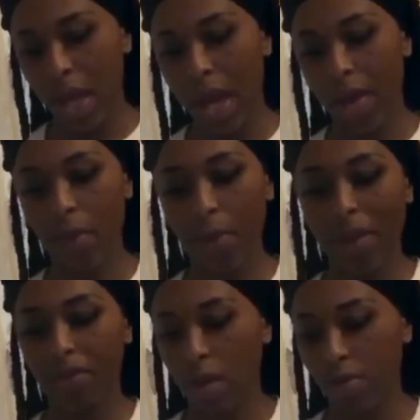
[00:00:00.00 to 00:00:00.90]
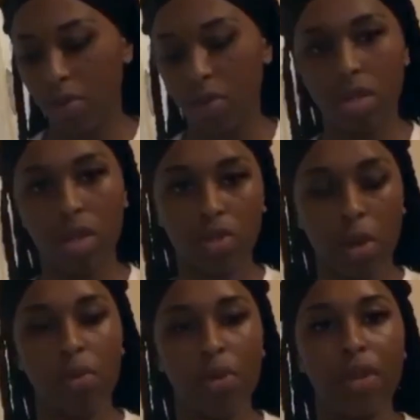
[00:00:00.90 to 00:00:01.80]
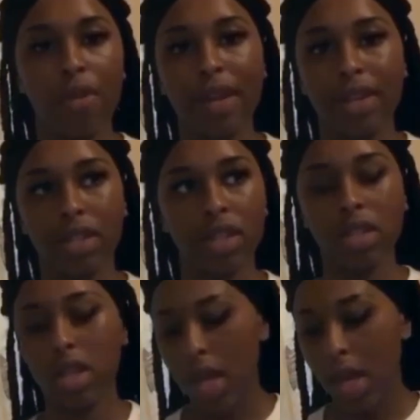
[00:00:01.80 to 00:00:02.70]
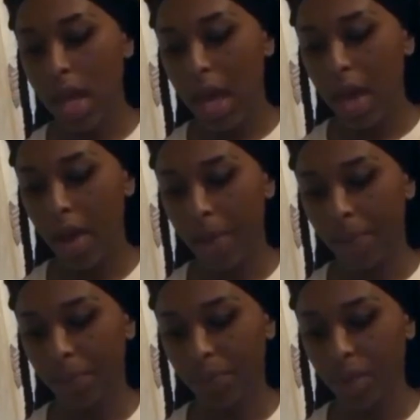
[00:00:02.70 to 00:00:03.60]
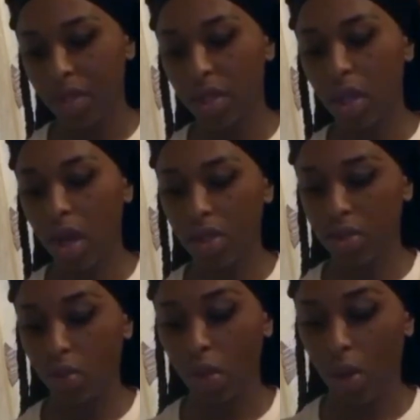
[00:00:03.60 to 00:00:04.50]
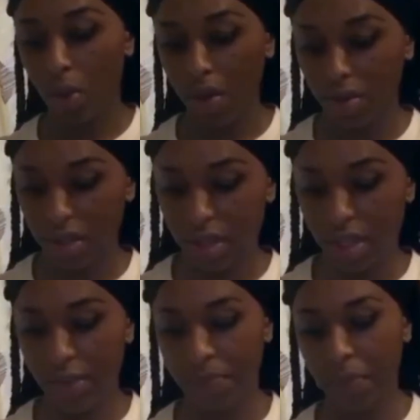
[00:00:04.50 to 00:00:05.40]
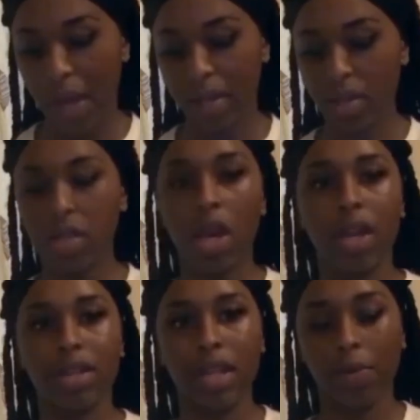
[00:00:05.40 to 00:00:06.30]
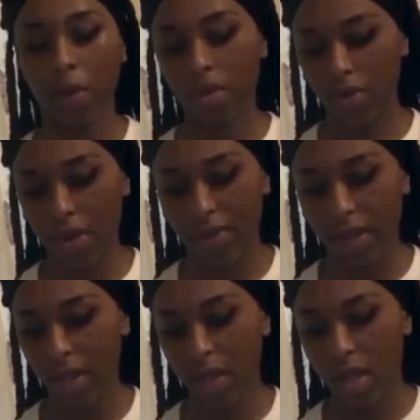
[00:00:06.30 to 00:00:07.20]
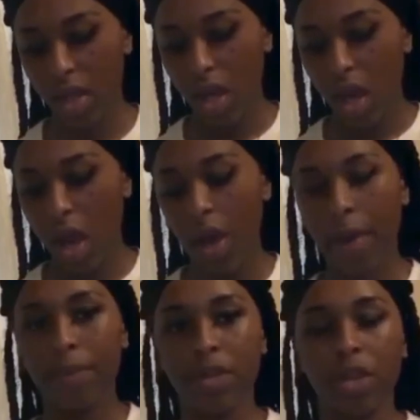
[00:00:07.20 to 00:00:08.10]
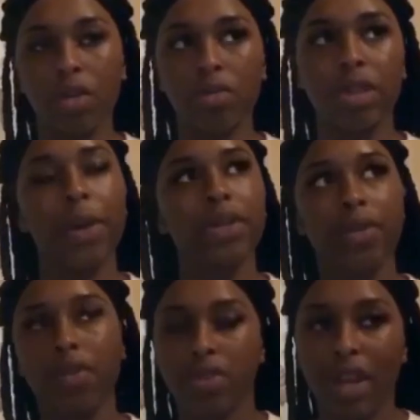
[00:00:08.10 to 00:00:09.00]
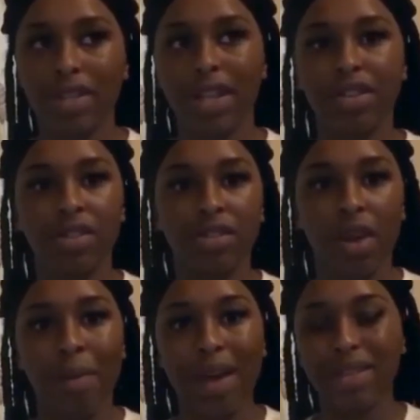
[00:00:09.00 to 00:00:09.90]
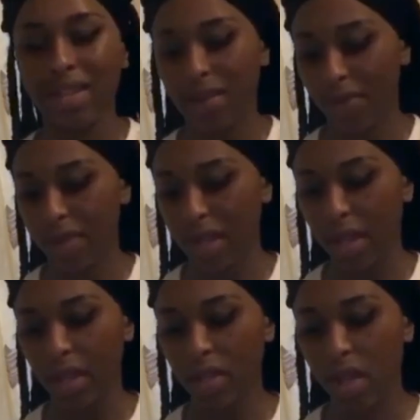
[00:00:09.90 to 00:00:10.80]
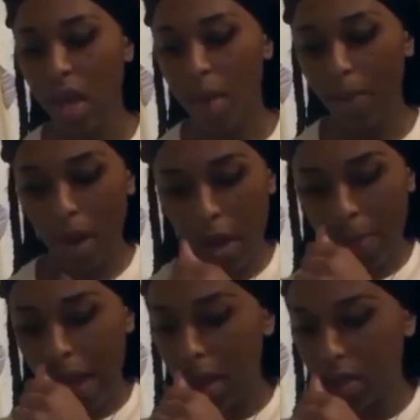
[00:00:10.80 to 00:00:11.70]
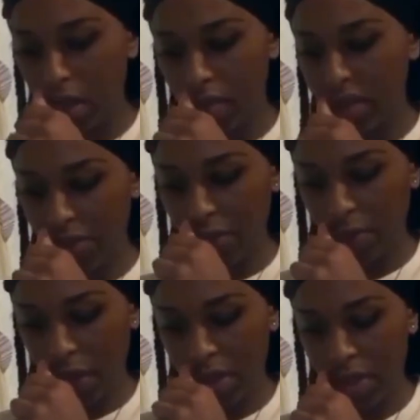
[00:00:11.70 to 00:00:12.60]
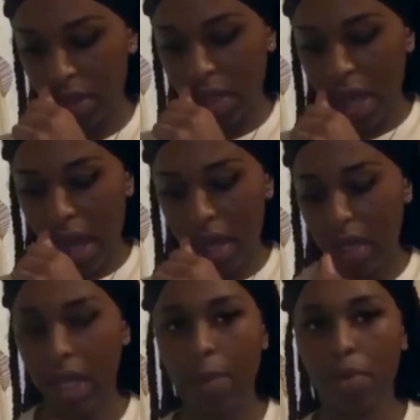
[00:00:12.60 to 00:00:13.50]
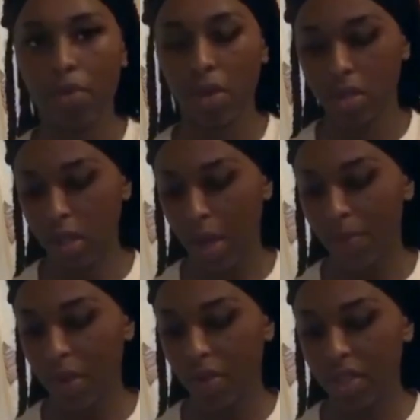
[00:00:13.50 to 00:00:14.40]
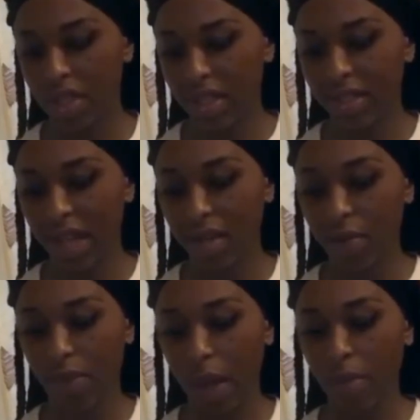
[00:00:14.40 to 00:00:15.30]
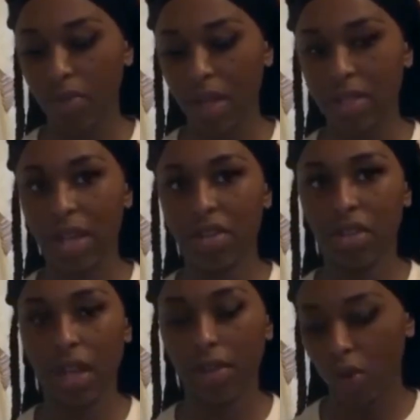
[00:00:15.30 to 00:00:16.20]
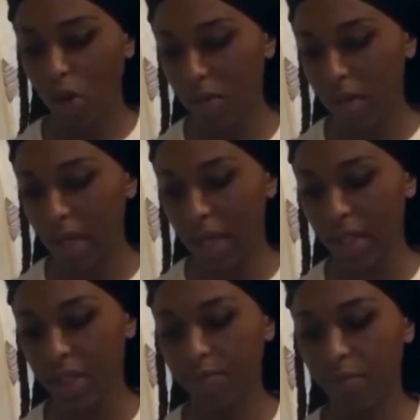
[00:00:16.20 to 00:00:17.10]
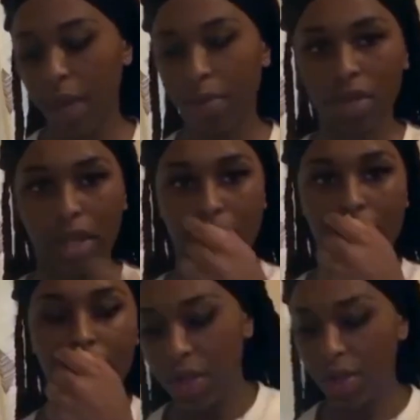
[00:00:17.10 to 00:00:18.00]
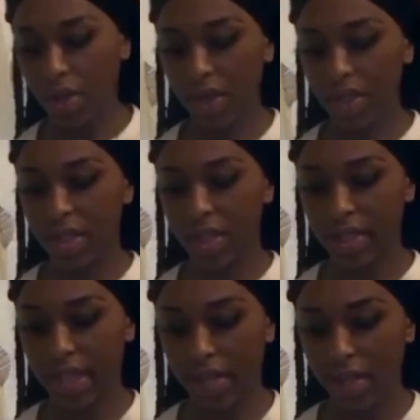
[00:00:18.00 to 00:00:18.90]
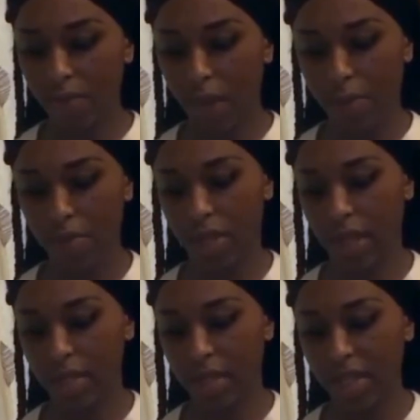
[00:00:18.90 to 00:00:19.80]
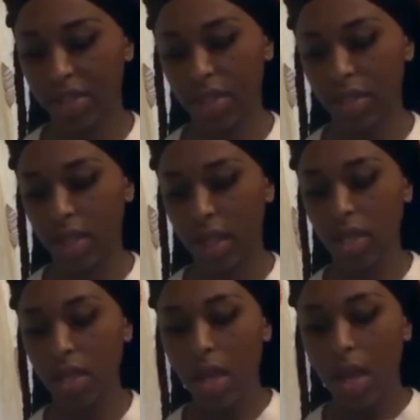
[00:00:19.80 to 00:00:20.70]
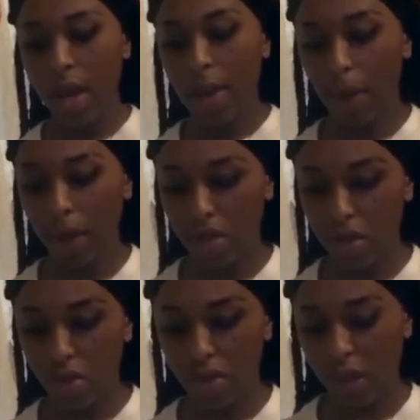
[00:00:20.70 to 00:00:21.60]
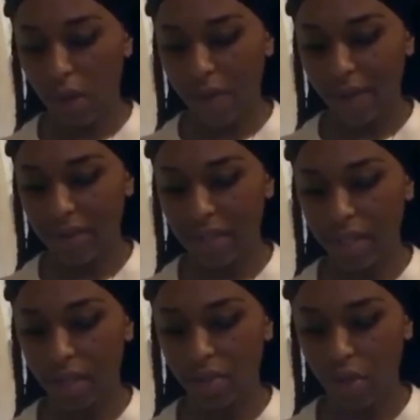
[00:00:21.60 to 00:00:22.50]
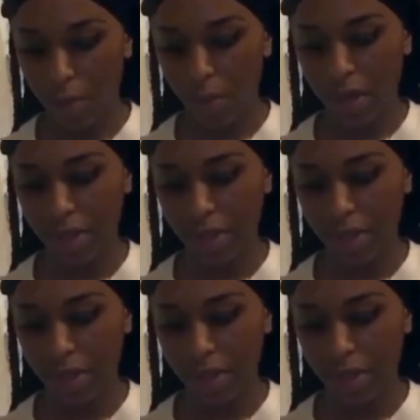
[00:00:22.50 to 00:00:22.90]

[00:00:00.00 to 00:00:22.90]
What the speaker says: when we have troubles, the trouble of the afflicted, to cast all our worries onto him and to turn to him when grieving. So there were different translations, so it might say different things, but I looked up different ones and I came across the Christian Standard Bible Translation and the Common English Bible Translation. So the Christian Standard Bible Translation said, "But you yourself have seen trouble and